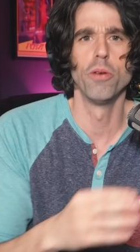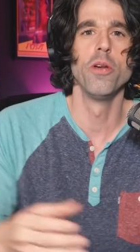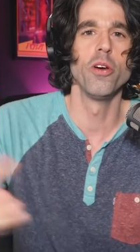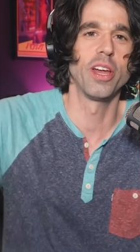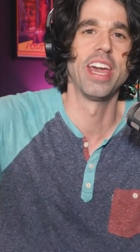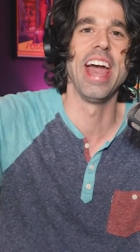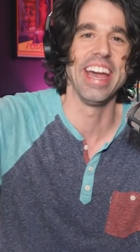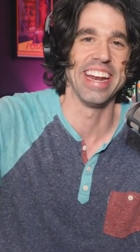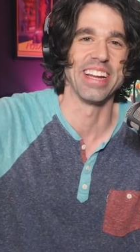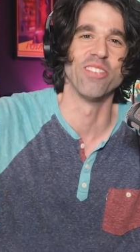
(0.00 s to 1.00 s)

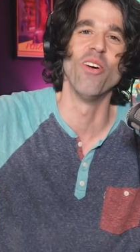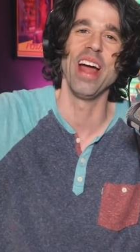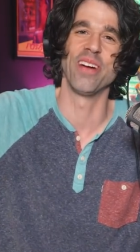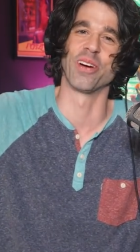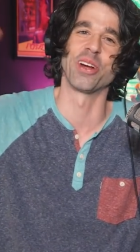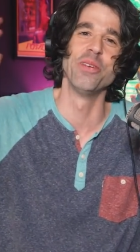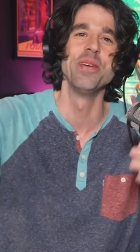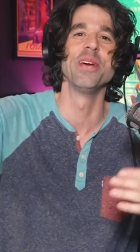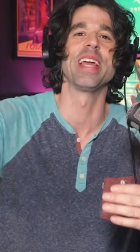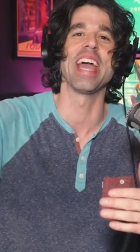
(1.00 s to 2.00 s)
Communicating, right? We're
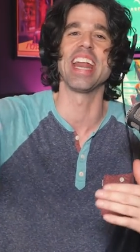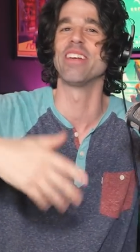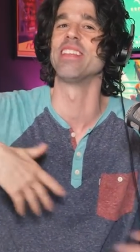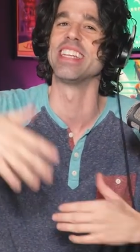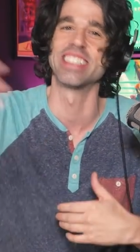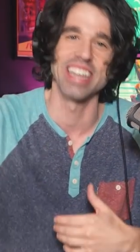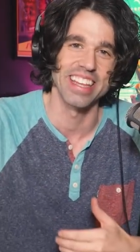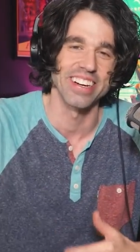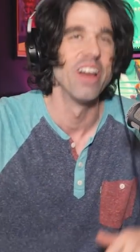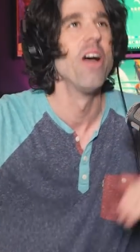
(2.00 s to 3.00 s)
communicating with each
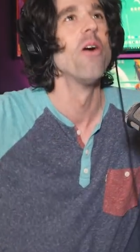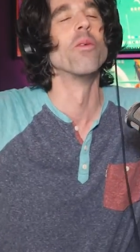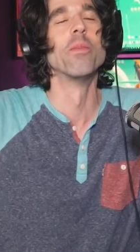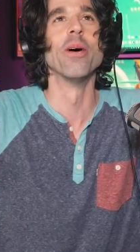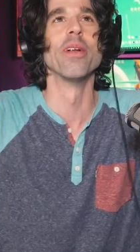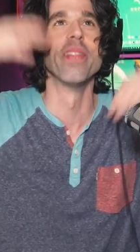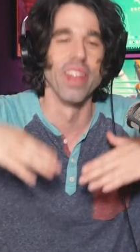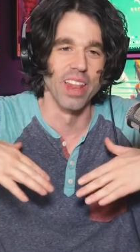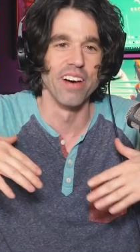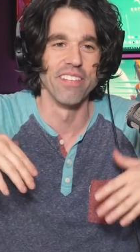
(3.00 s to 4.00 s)
other. We're building
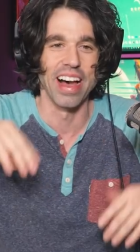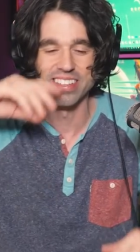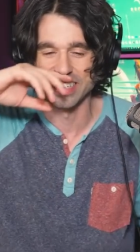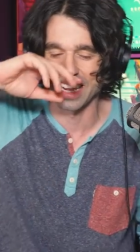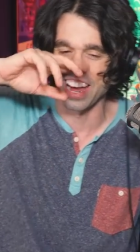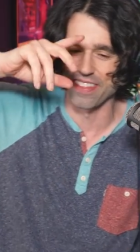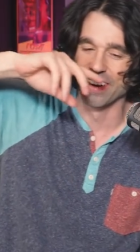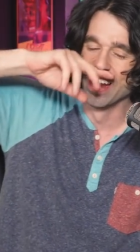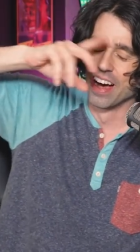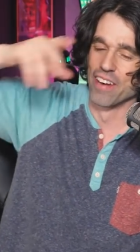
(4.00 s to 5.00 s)
the love house
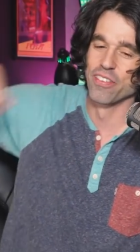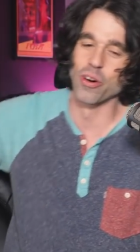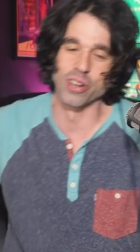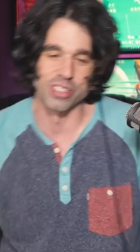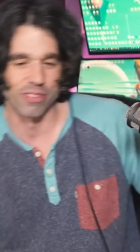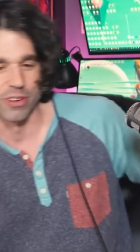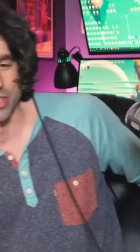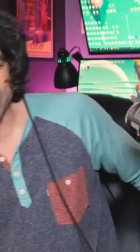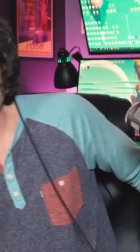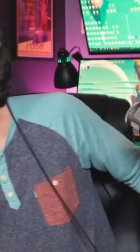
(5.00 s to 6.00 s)
together. Of course, of course.